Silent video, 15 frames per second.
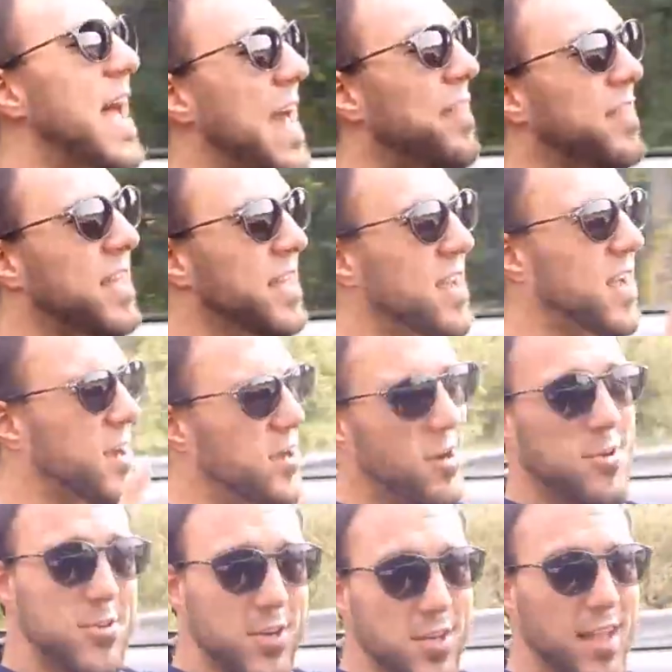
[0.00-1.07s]
and then
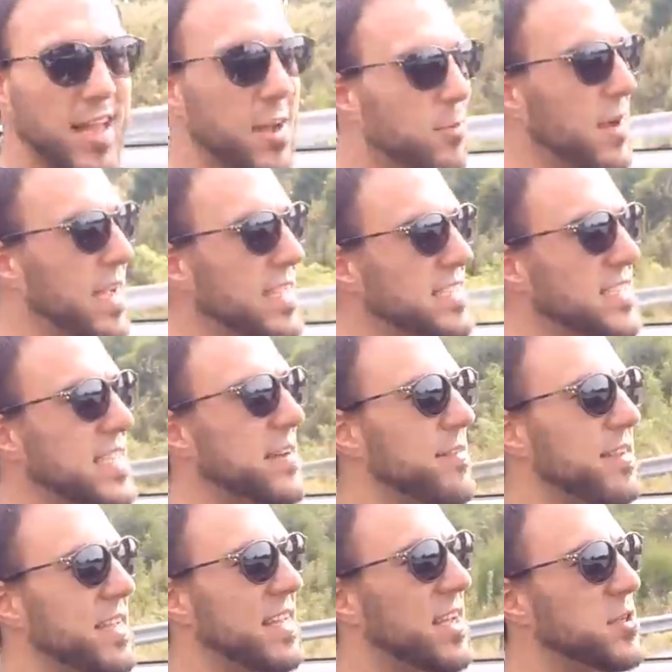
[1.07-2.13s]
ultra lightweight
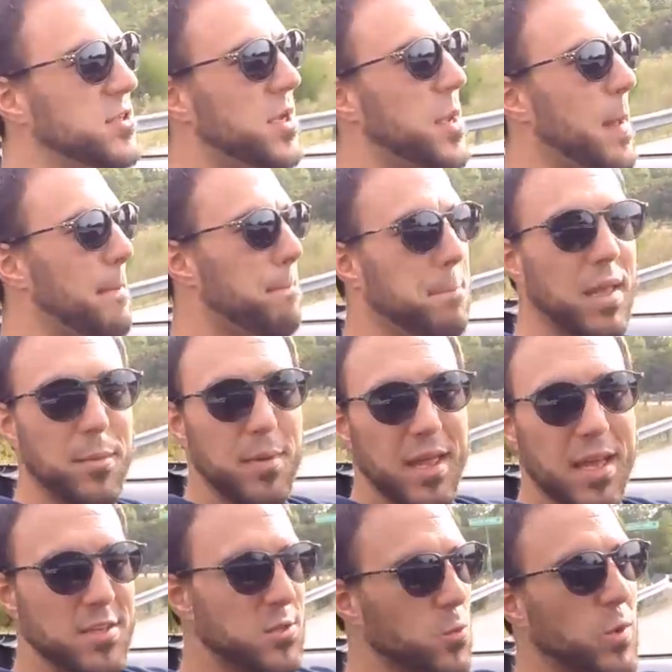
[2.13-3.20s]
17-inch
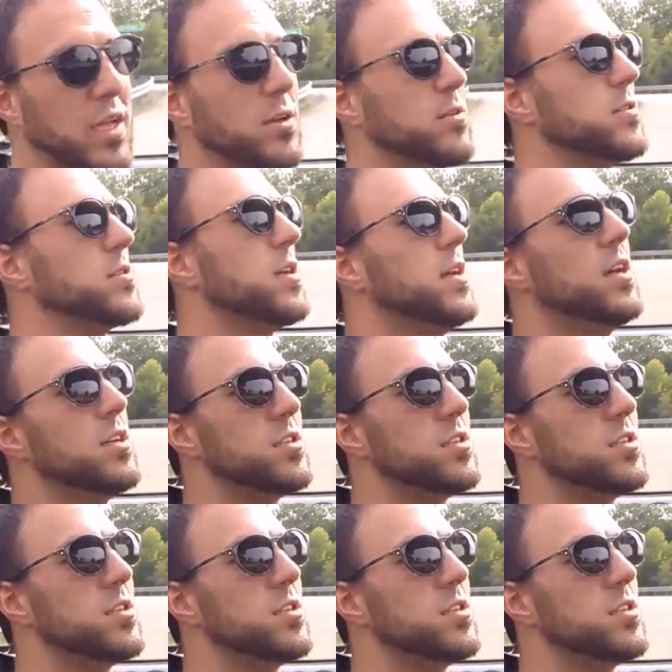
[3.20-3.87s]
BBS wheels.